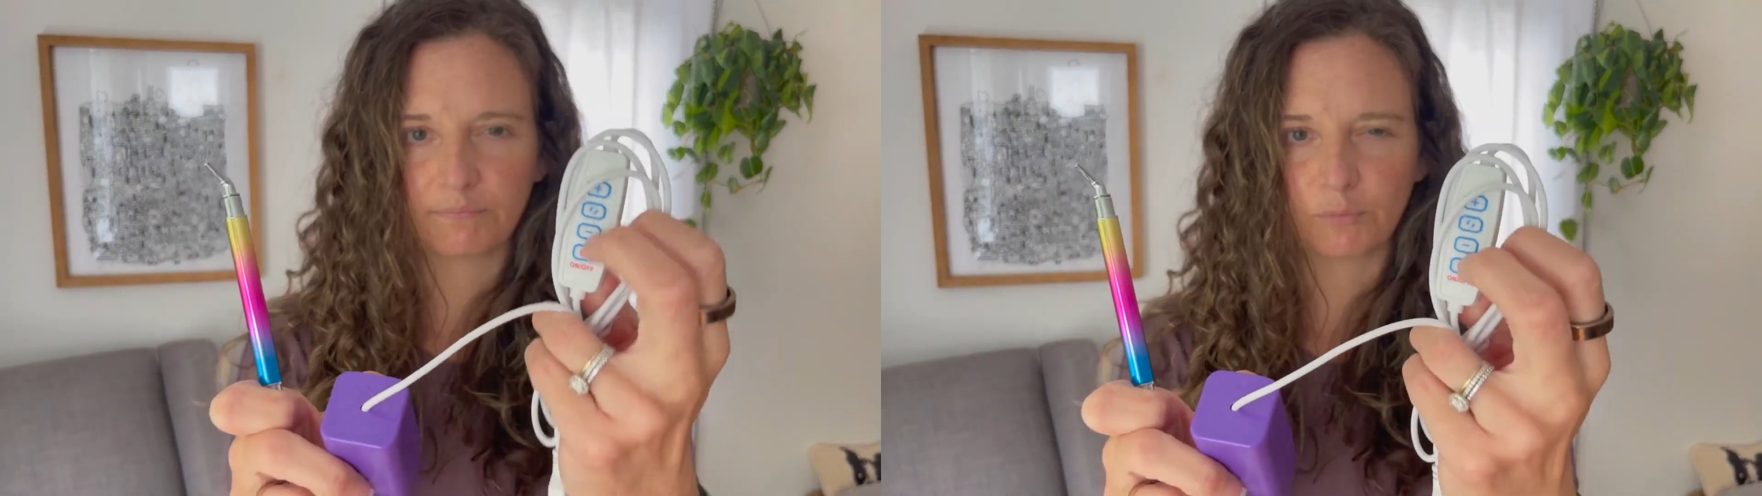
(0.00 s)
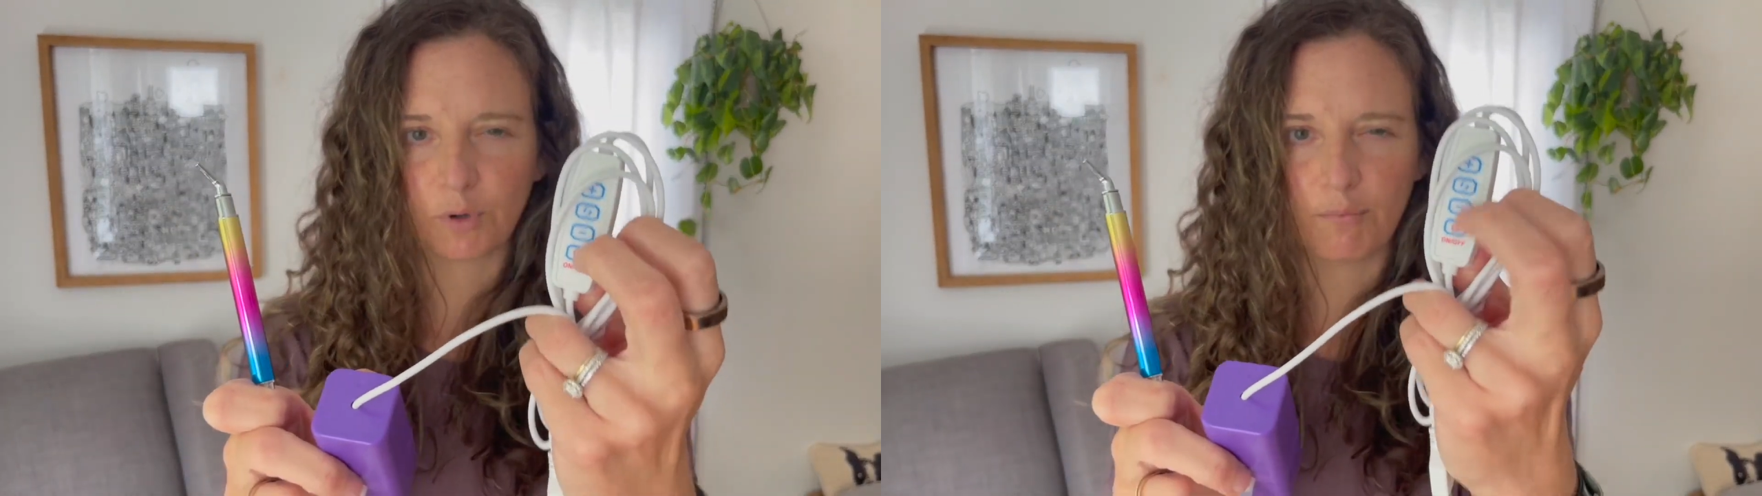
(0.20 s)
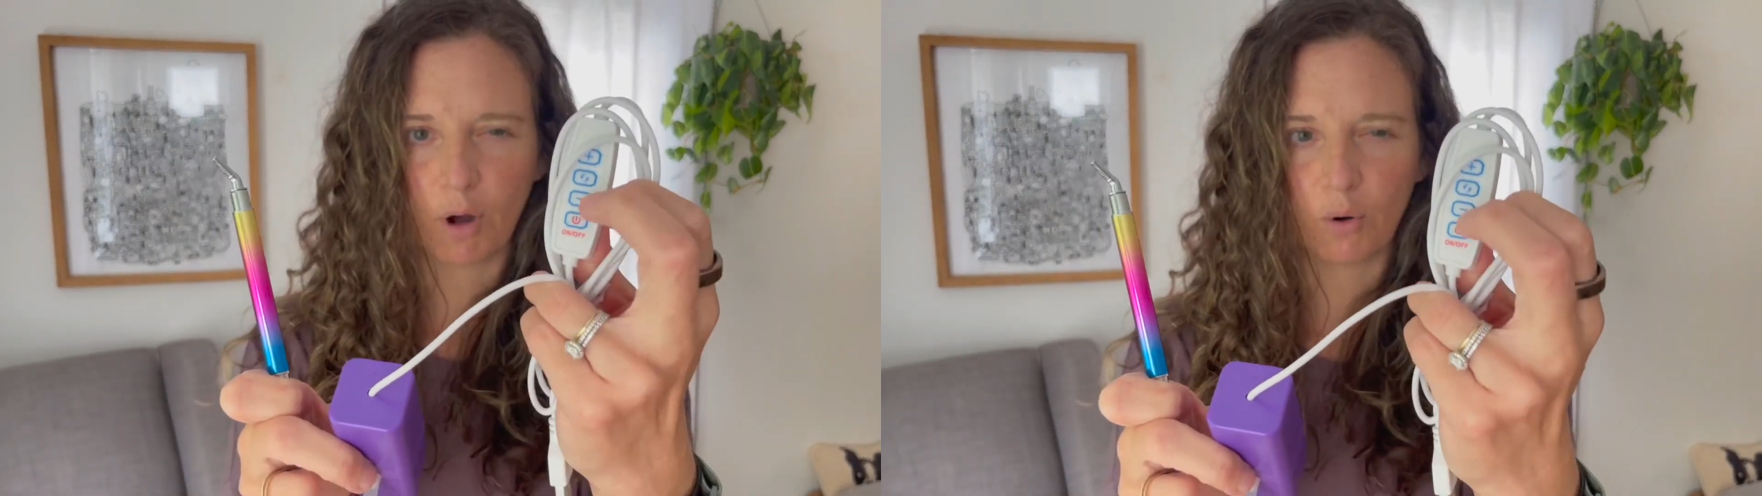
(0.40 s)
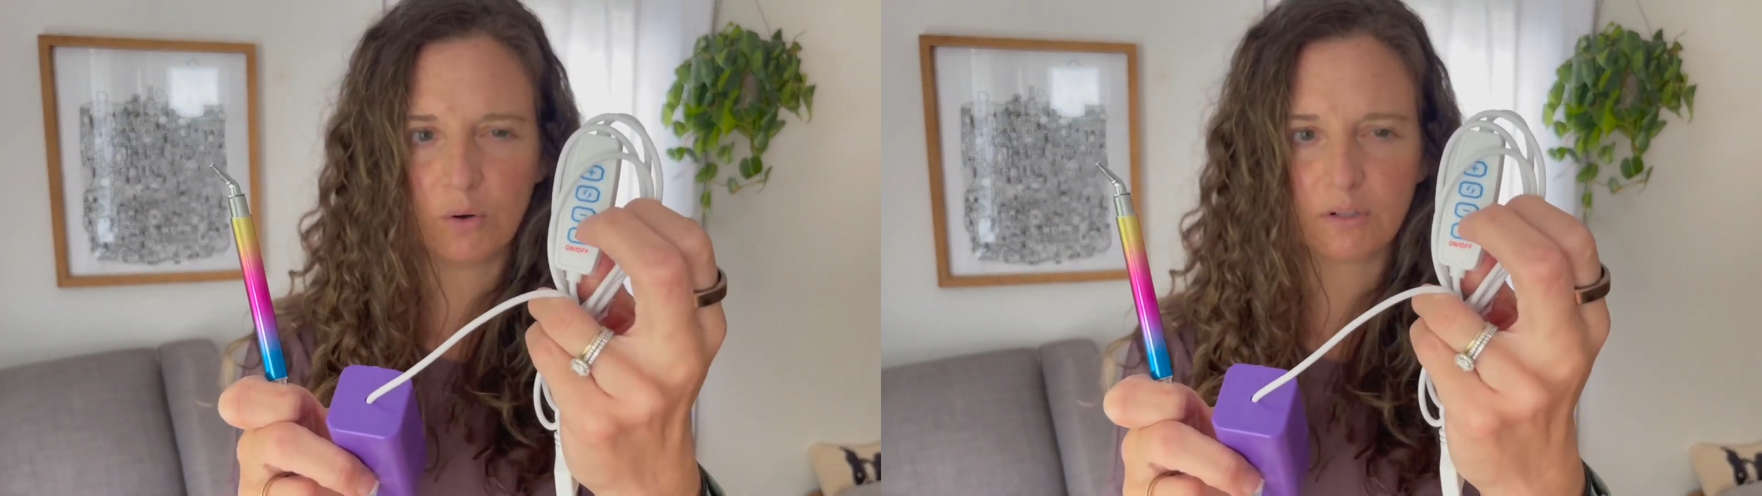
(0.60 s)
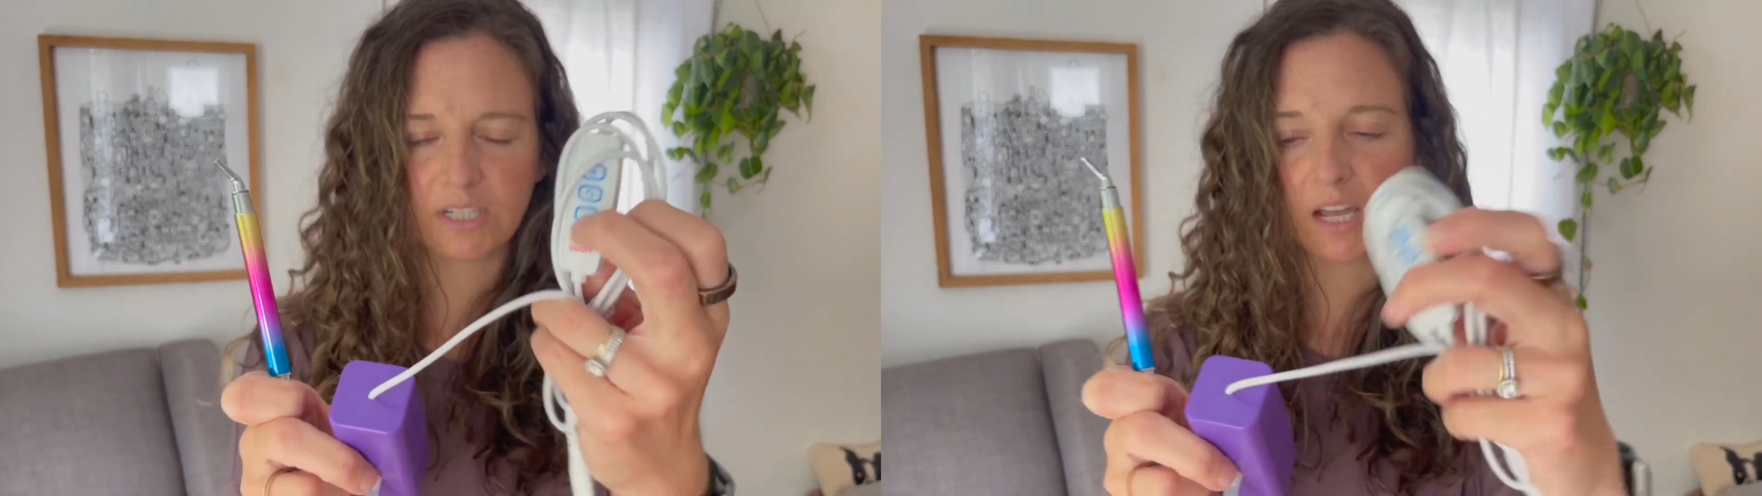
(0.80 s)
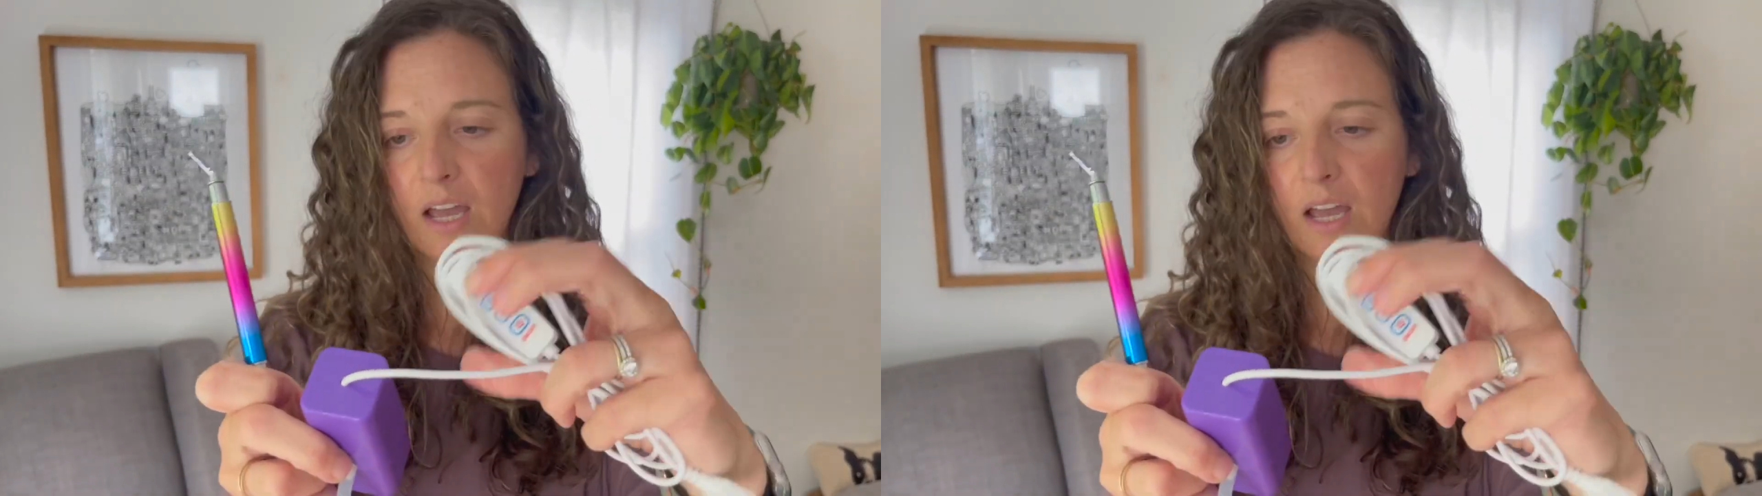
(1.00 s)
remote.